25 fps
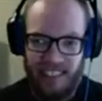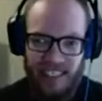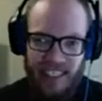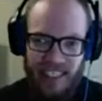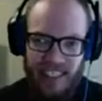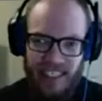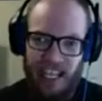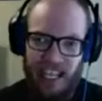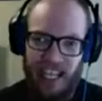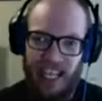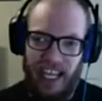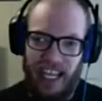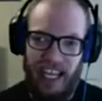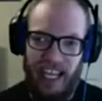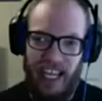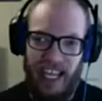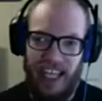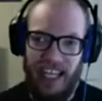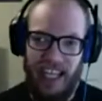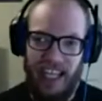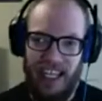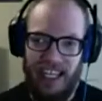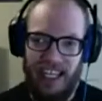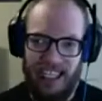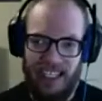
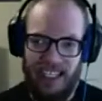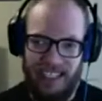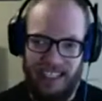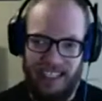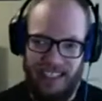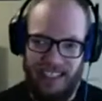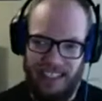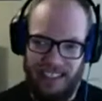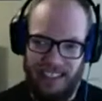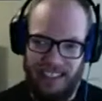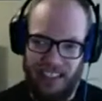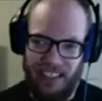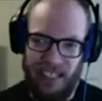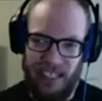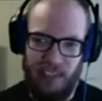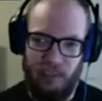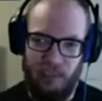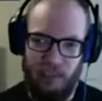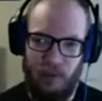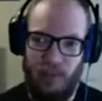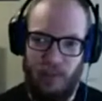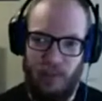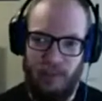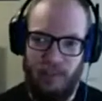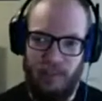And guess
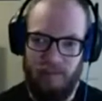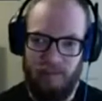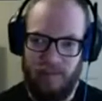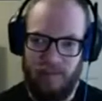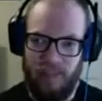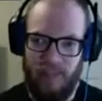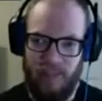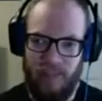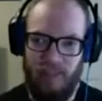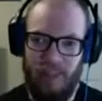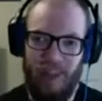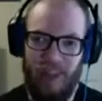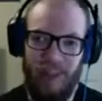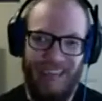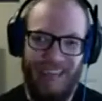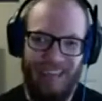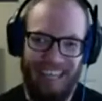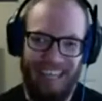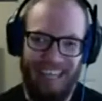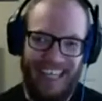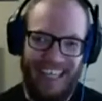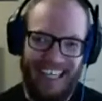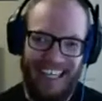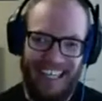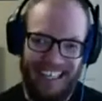what? If you don't
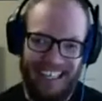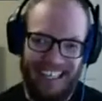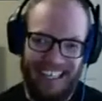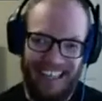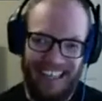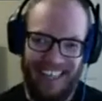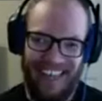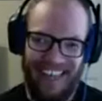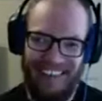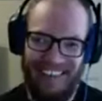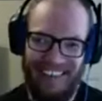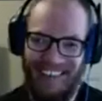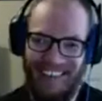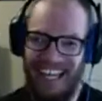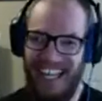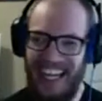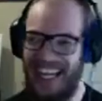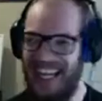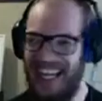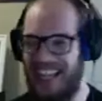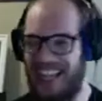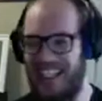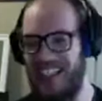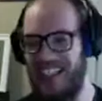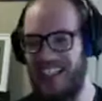like your name tag,
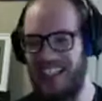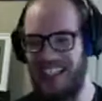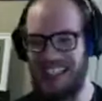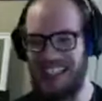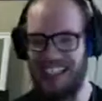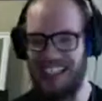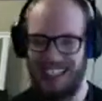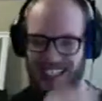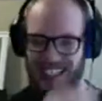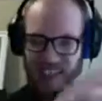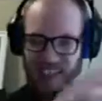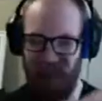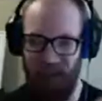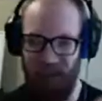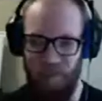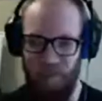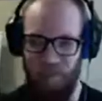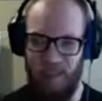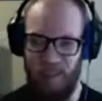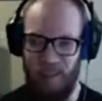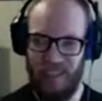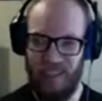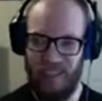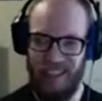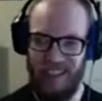you can
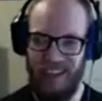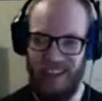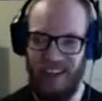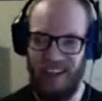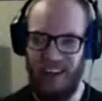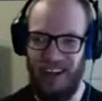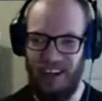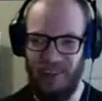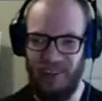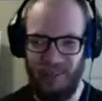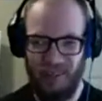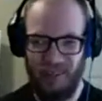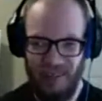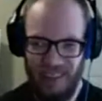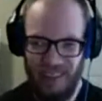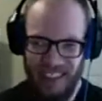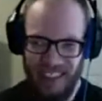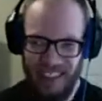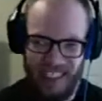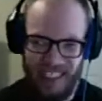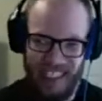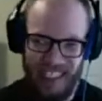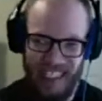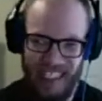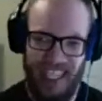peel it off
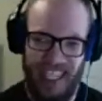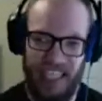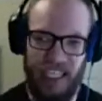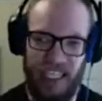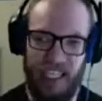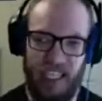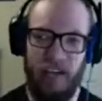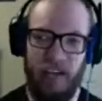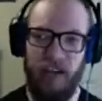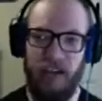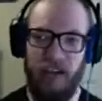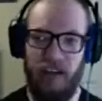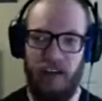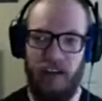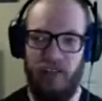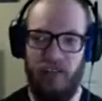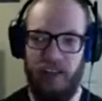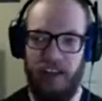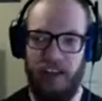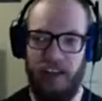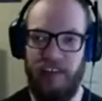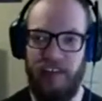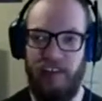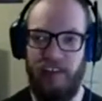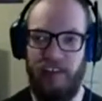and you can
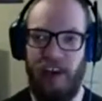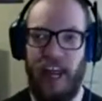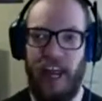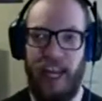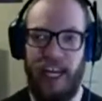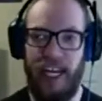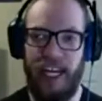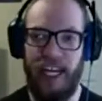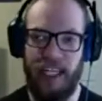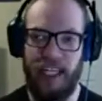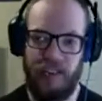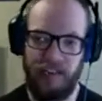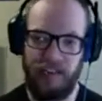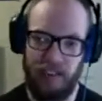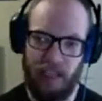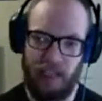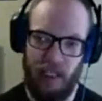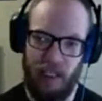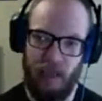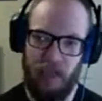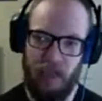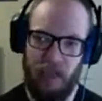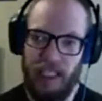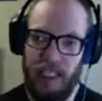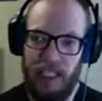rewrite it. So
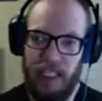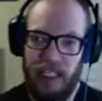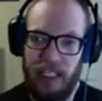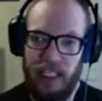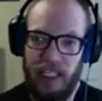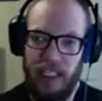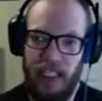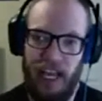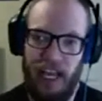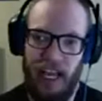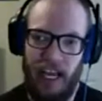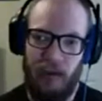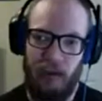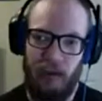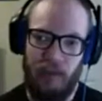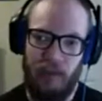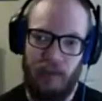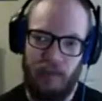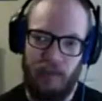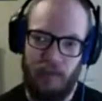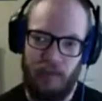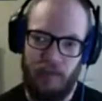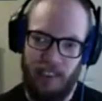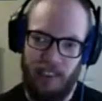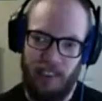that was
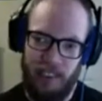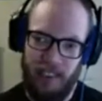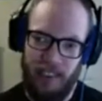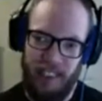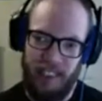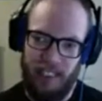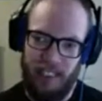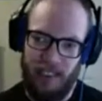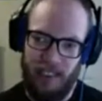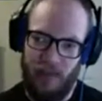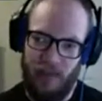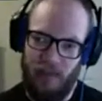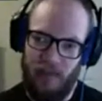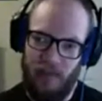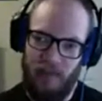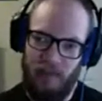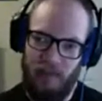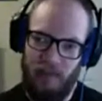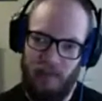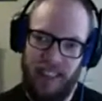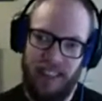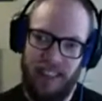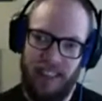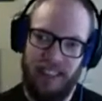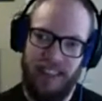really the
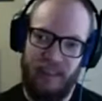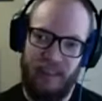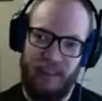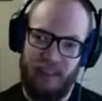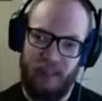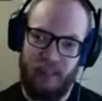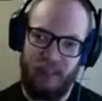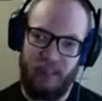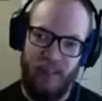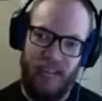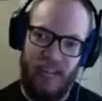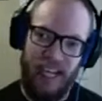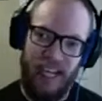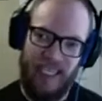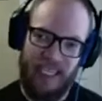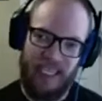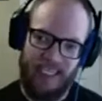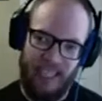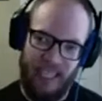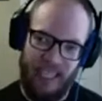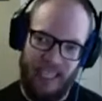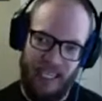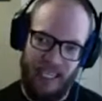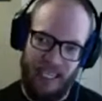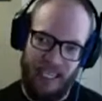very basic